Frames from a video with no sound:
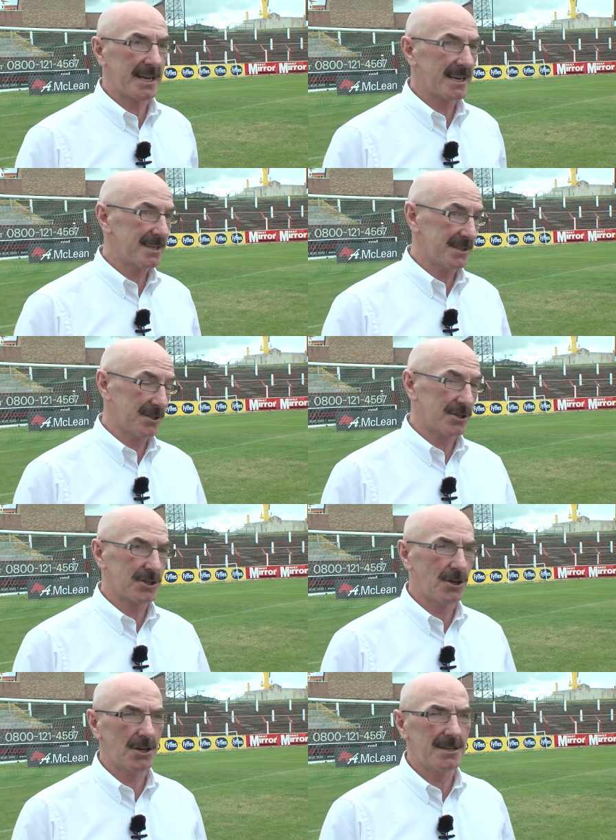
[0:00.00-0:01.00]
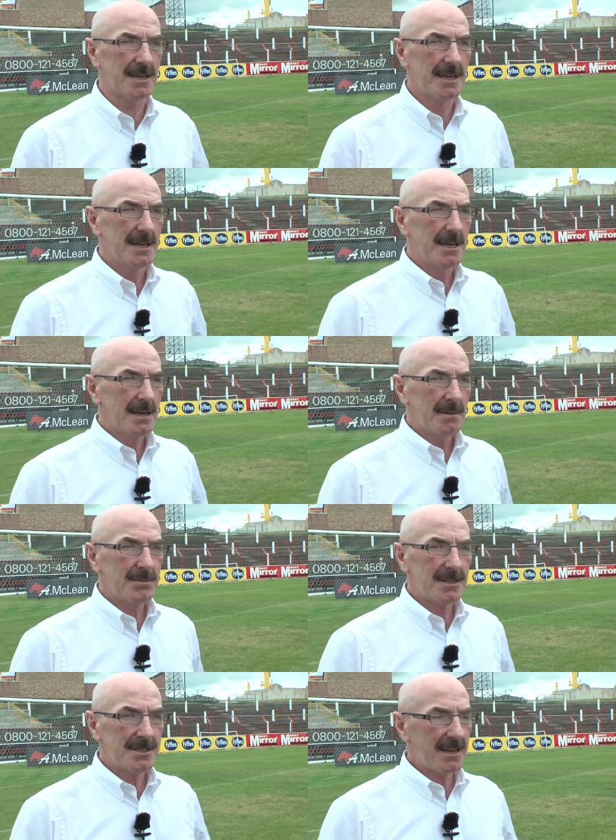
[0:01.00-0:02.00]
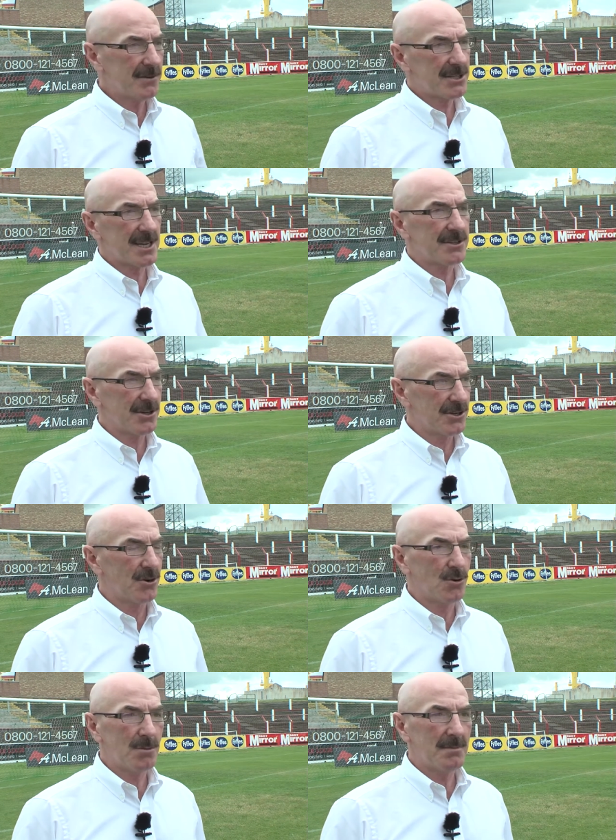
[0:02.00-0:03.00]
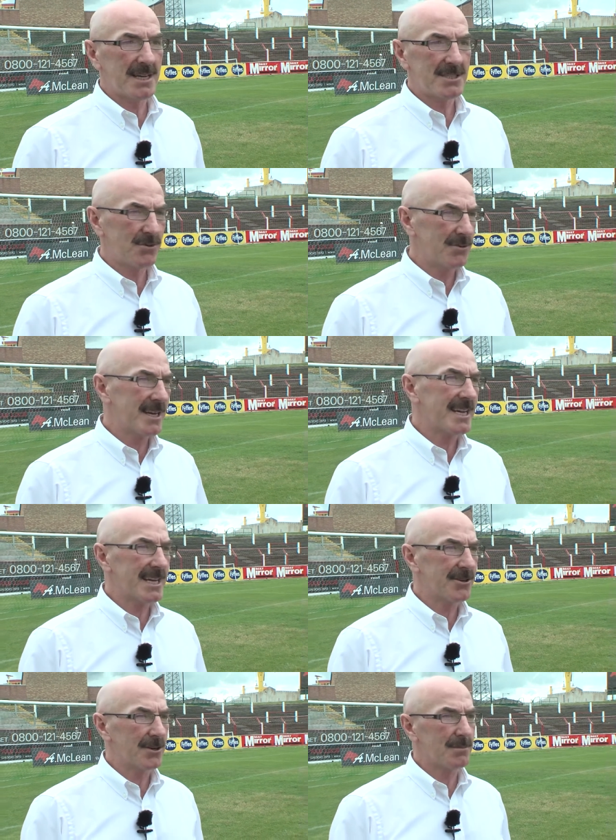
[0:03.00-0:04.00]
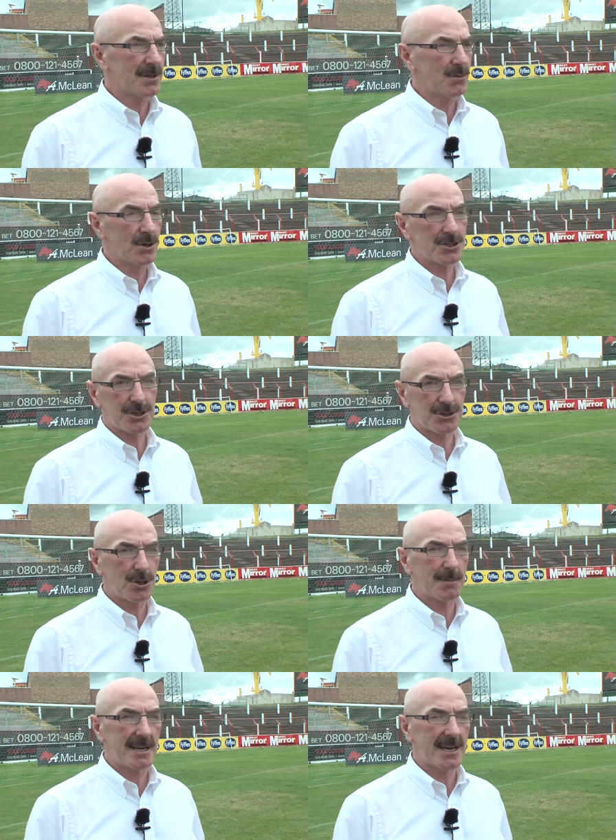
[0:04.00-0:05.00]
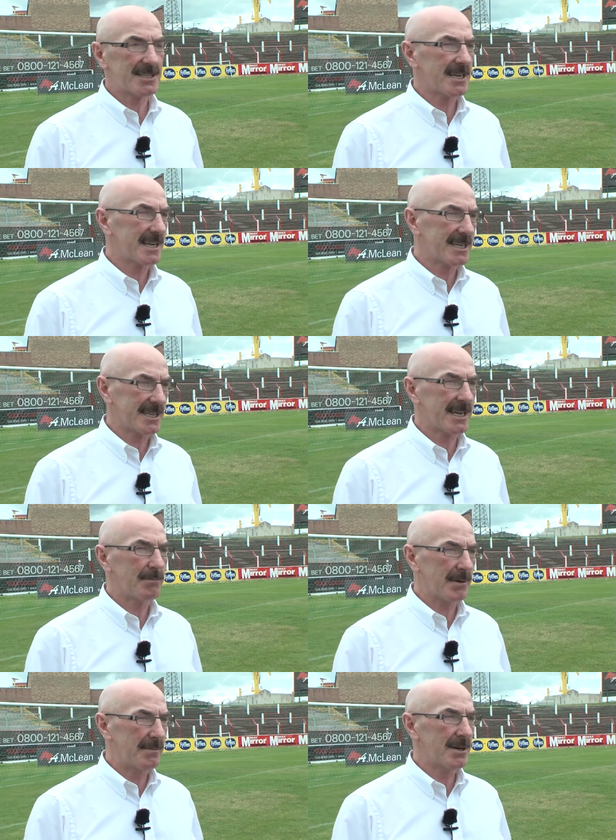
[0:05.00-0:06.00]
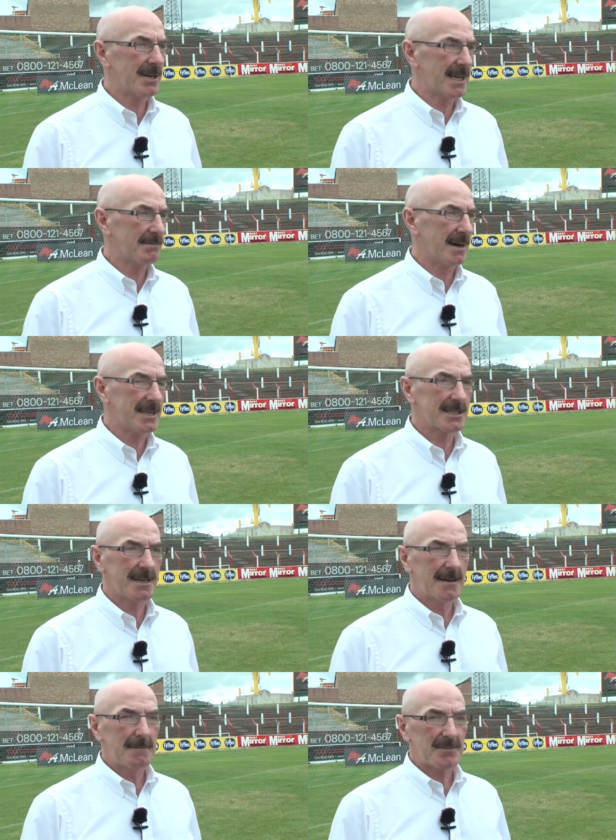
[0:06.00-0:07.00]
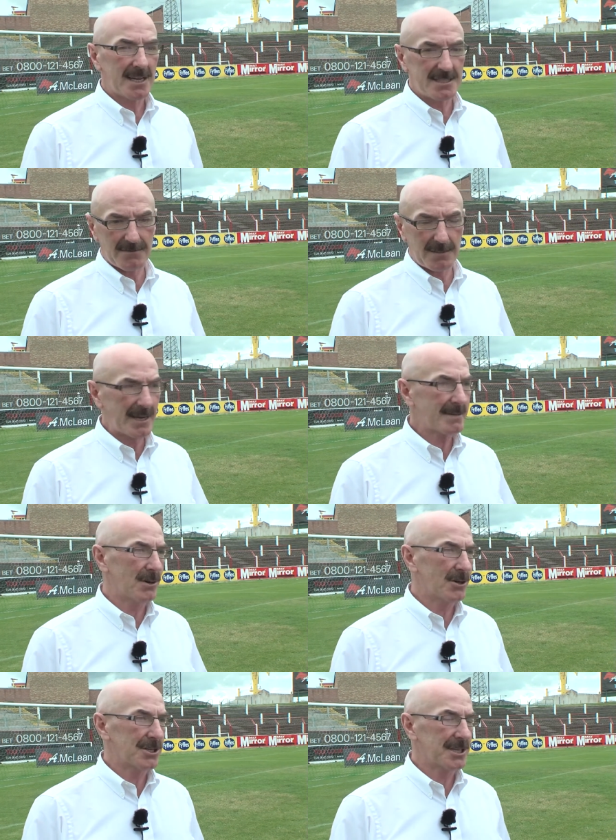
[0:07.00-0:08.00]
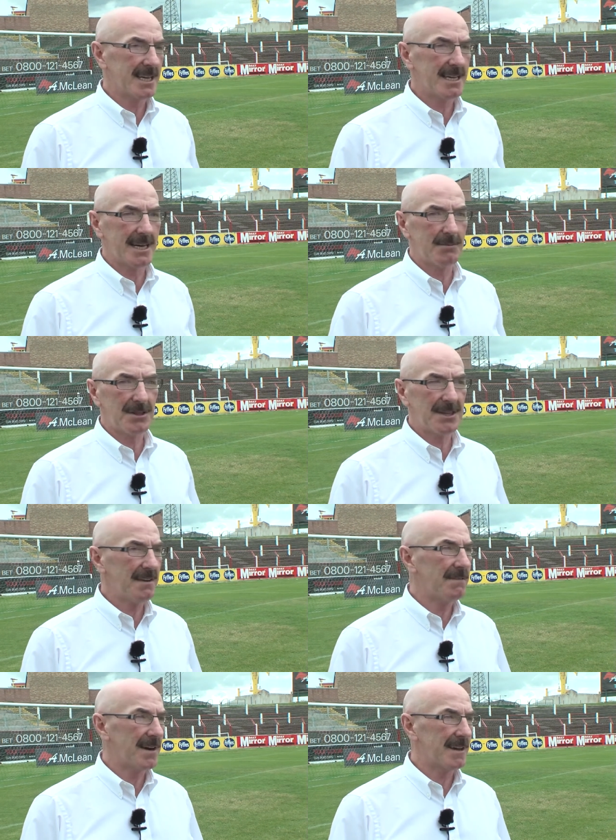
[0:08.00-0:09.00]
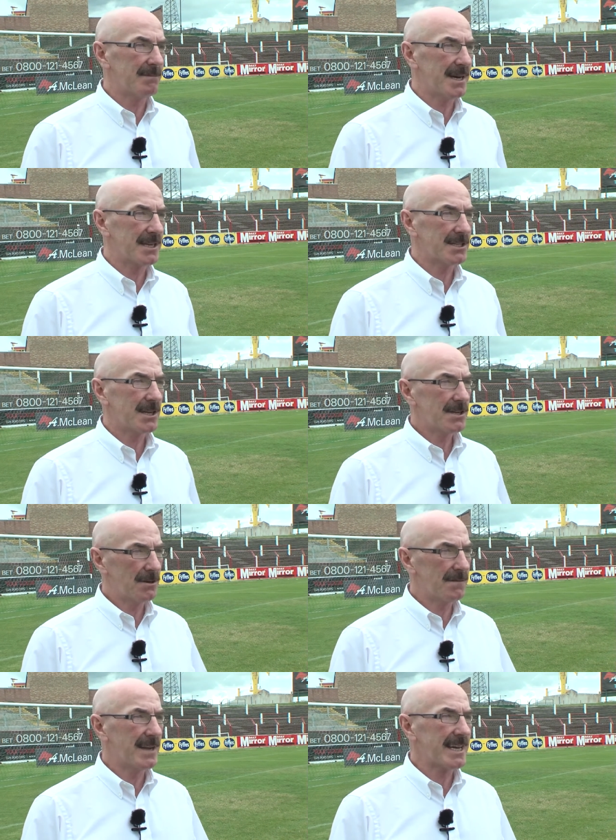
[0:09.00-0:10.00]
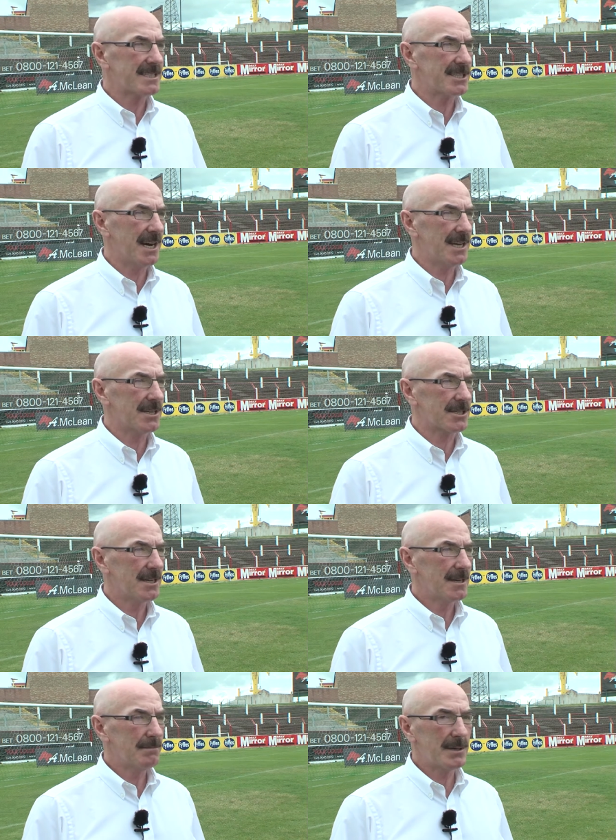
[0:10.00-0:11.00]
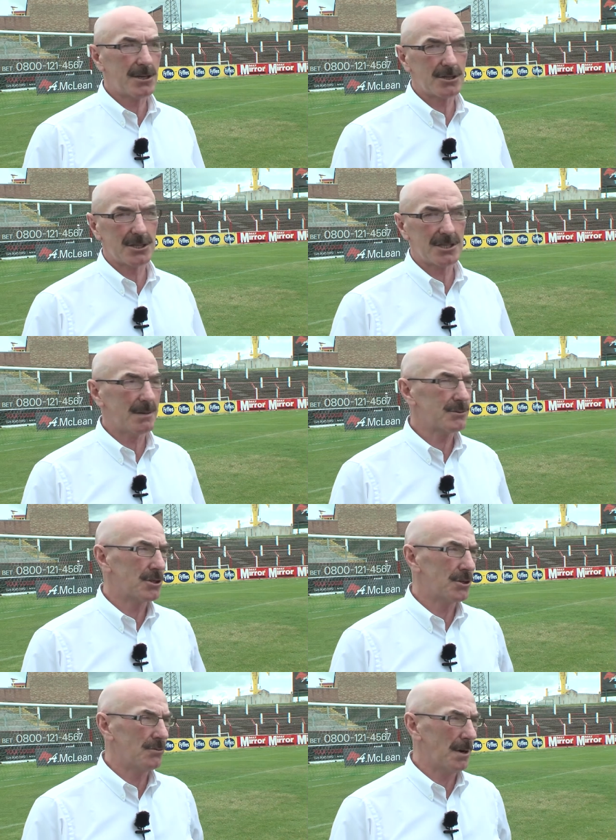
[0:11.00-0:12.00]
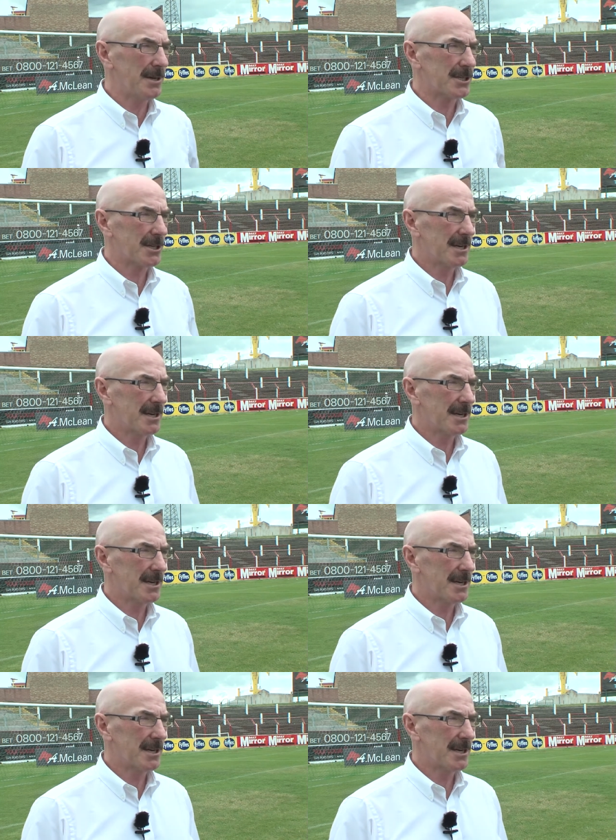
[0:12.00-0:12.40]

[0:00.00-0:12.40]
England and in Scotland. But did you ever sit down at home and you're really geared up to watch a top class English League Premier League match and you have a big mug of tea and within five minutes you're flicking channels because it's absolute rubbish.